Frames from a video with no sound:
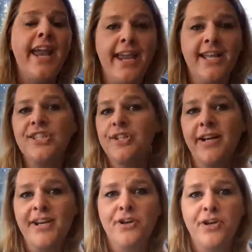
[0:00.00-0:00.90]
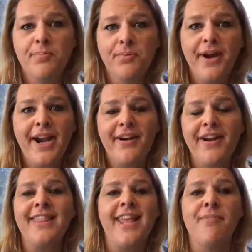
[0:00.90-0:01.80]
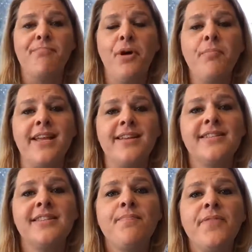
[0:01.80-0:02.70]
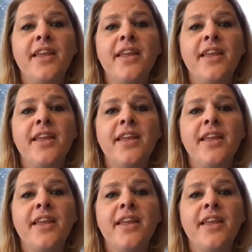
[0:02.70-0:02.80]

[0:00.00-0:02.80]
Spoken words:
answering her prayer in that moment.